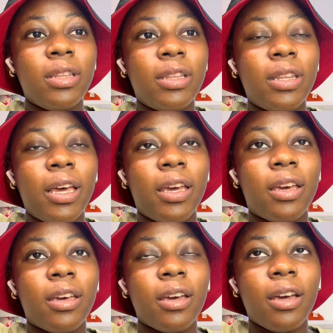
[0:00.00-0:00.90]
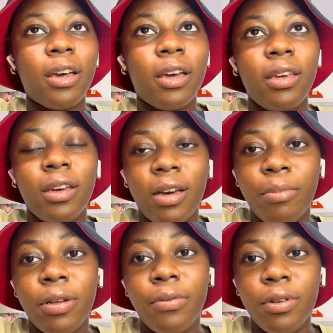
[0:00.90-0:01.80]
like, yeah,
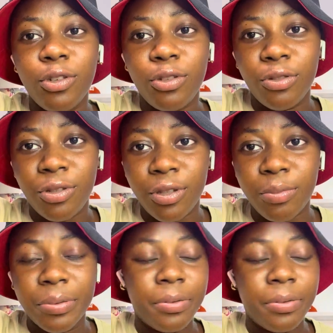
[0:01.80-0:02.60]
I'm in a relationship.